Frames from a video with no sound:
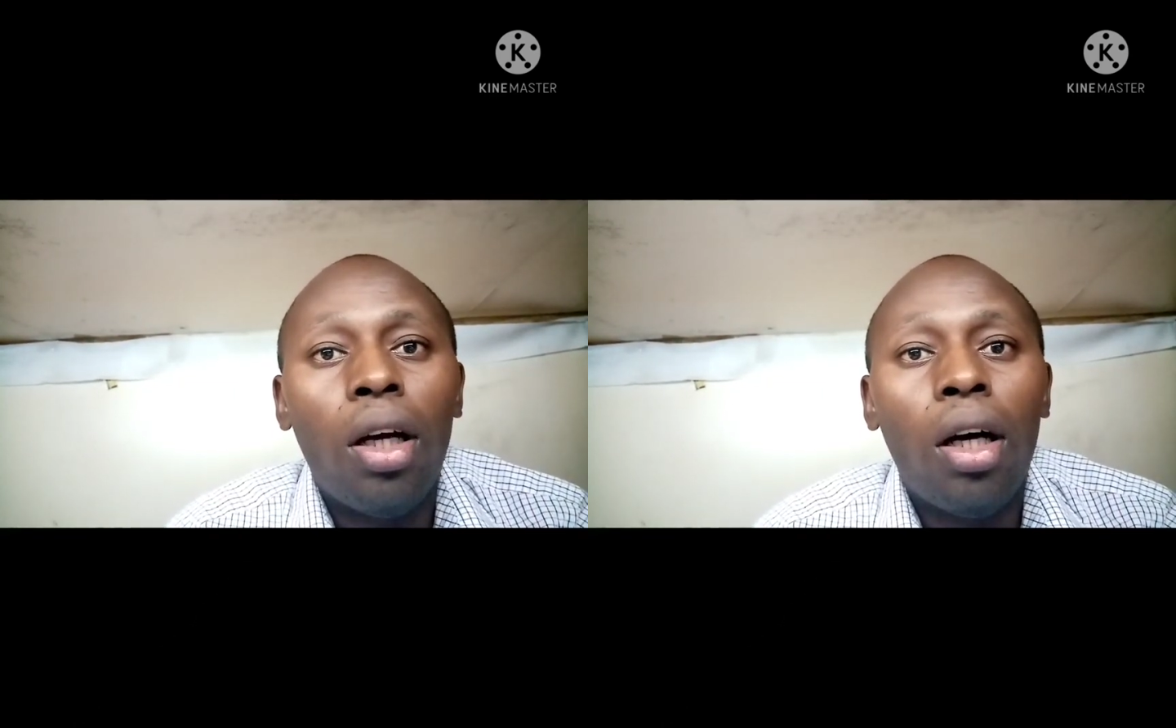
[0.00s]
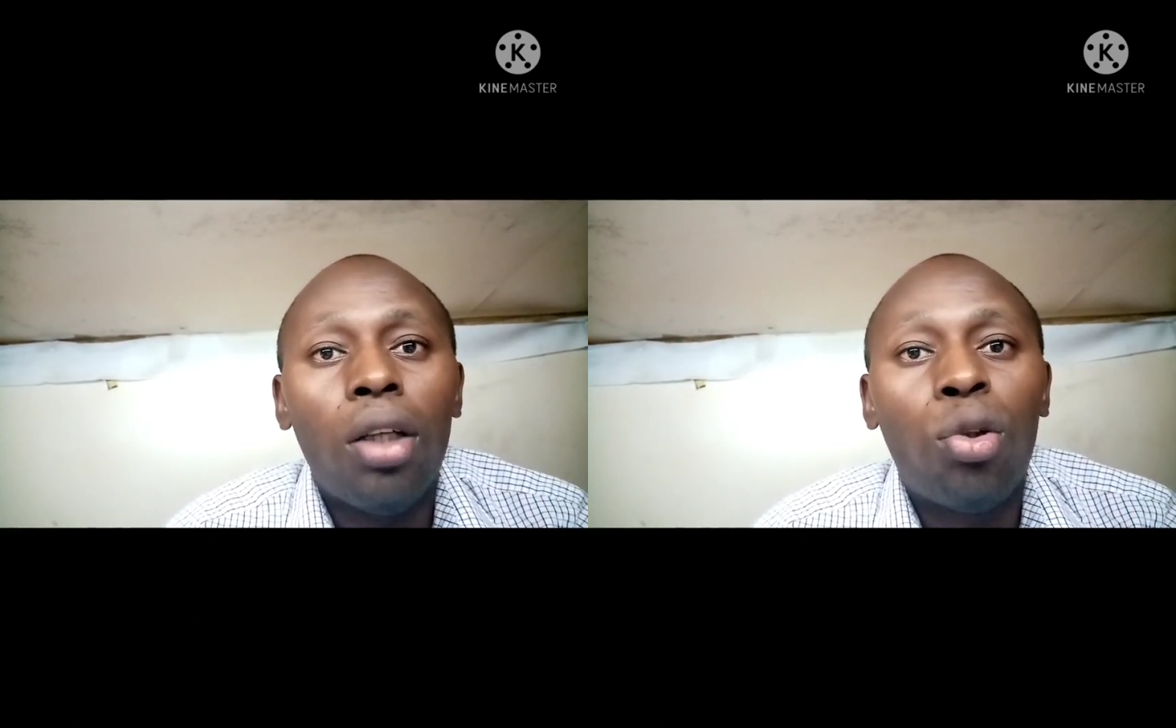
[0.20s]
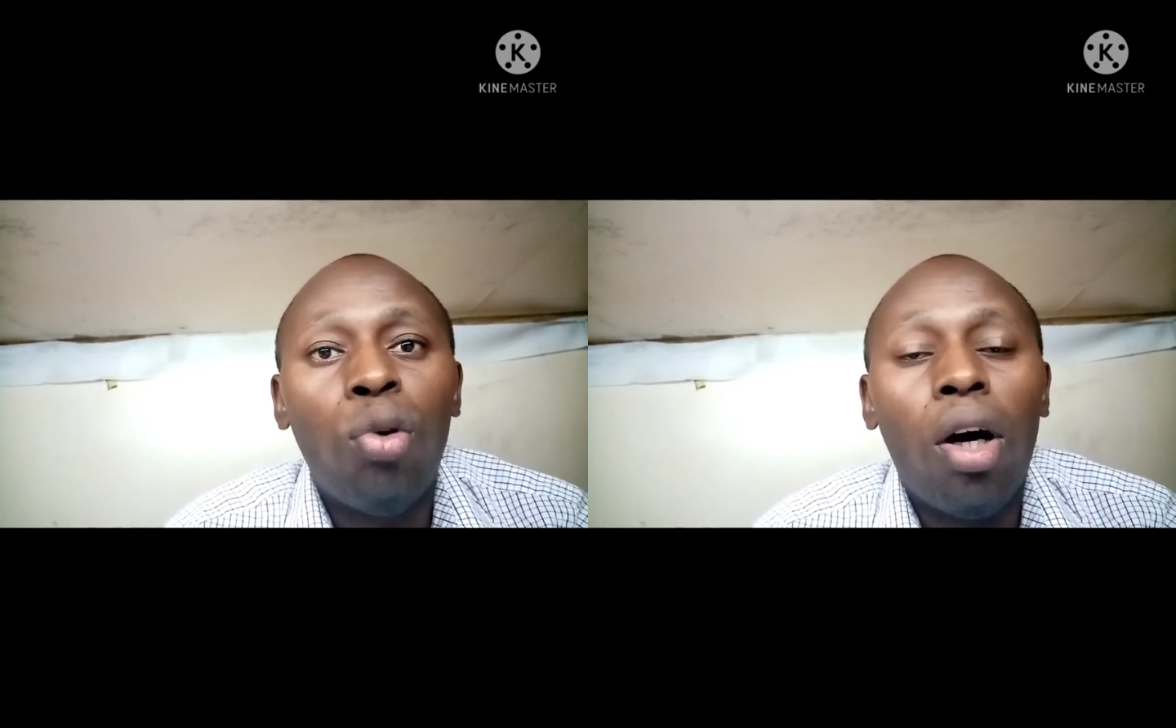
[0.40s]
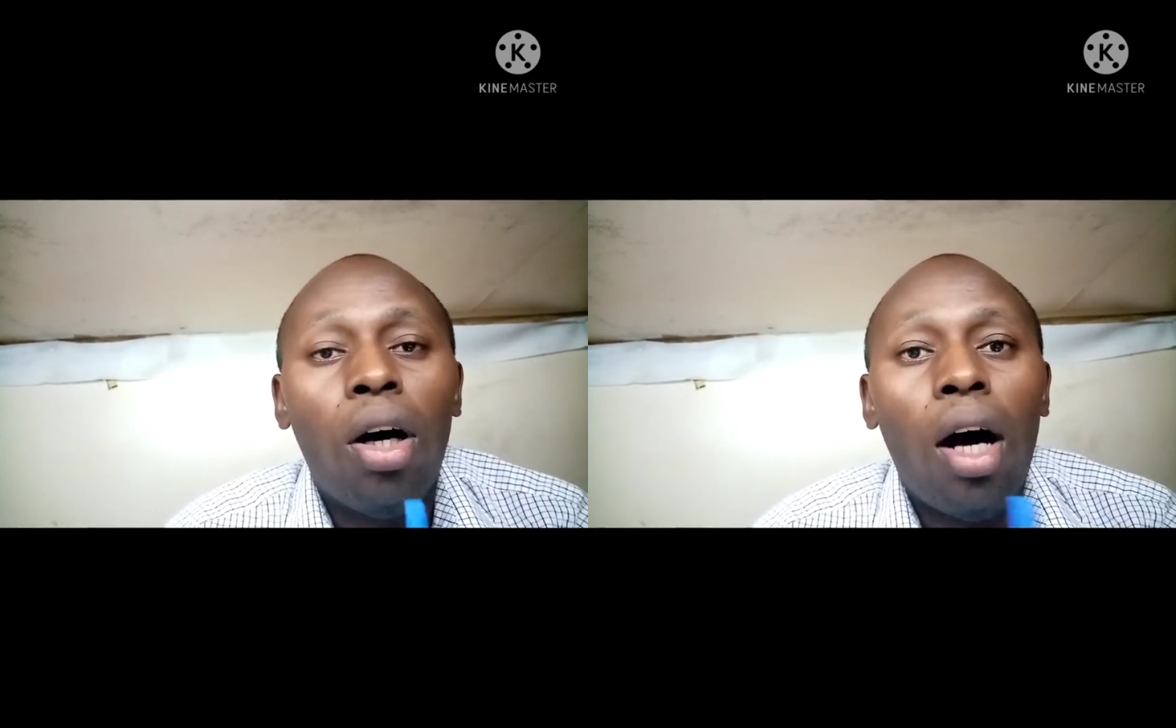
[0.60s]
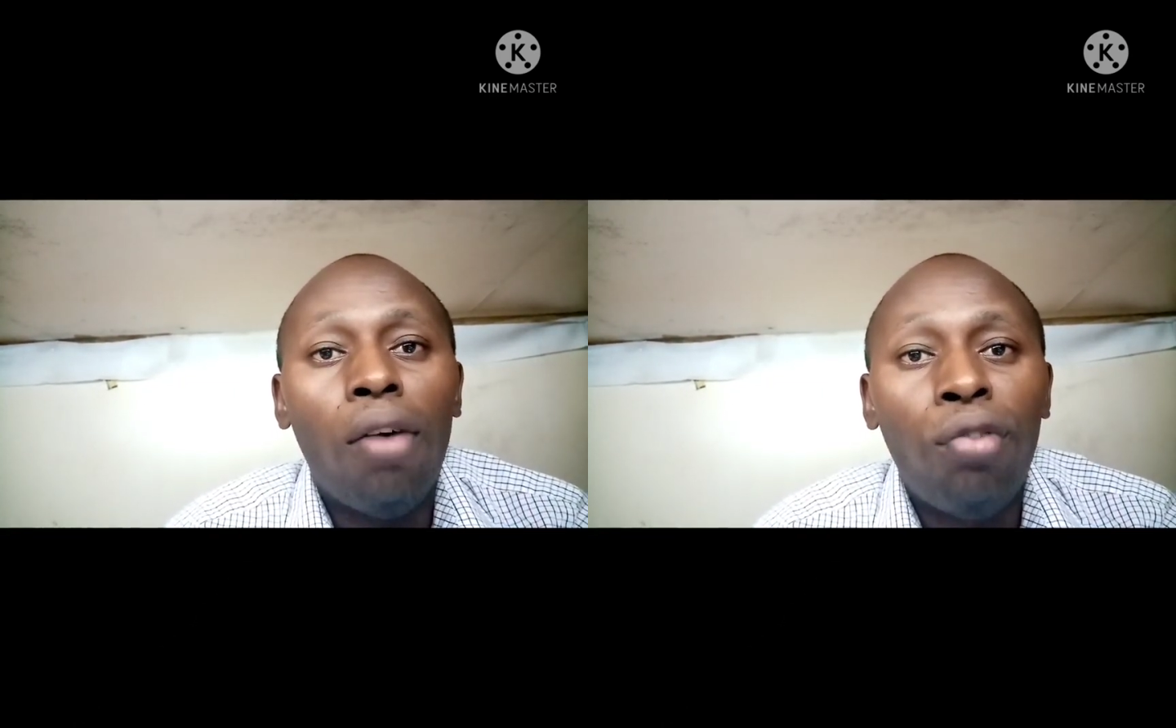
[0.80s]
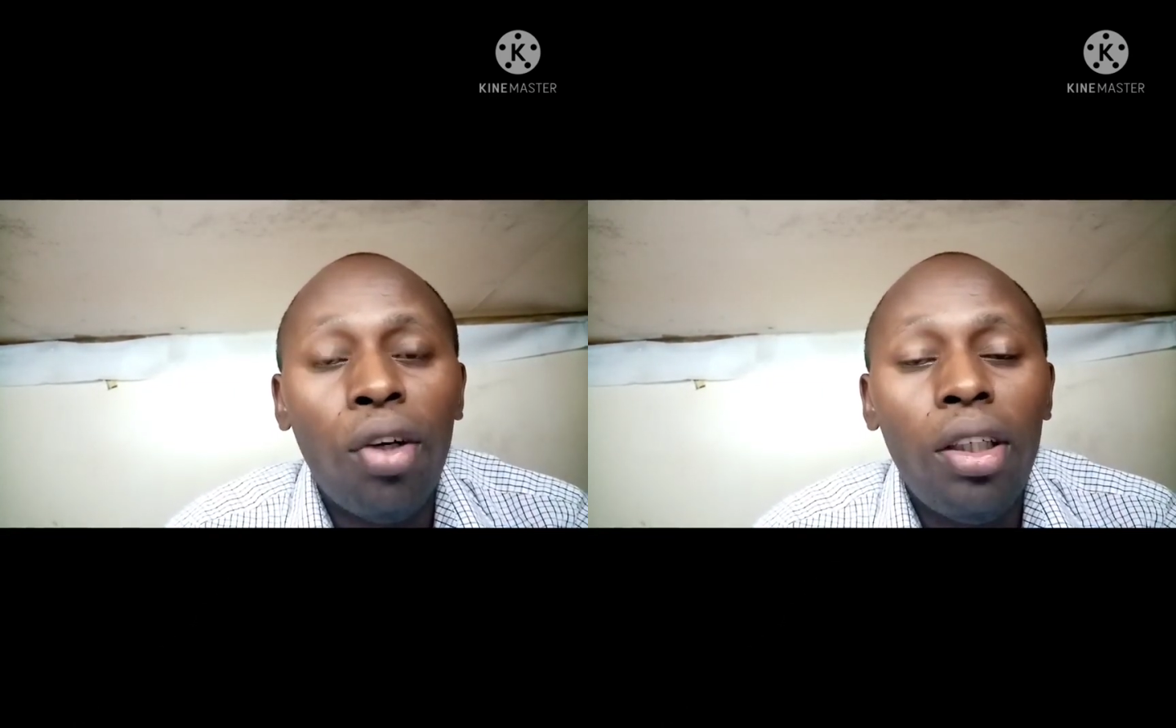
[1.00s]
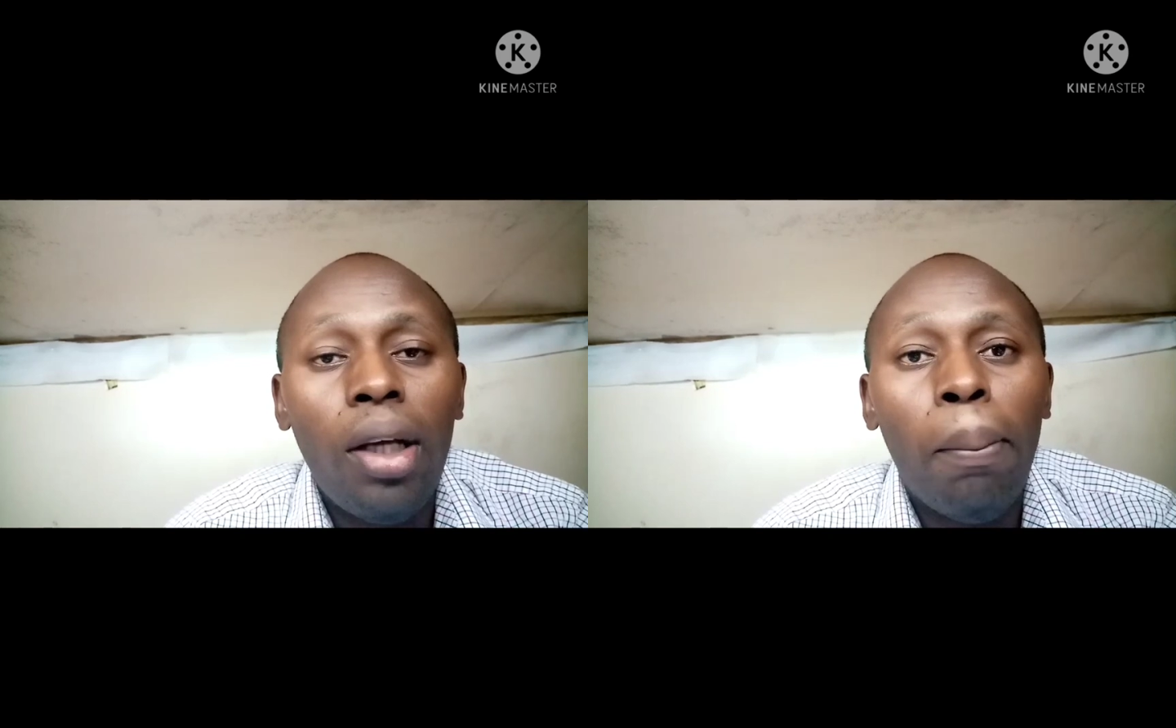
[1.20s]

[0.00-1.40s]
avoid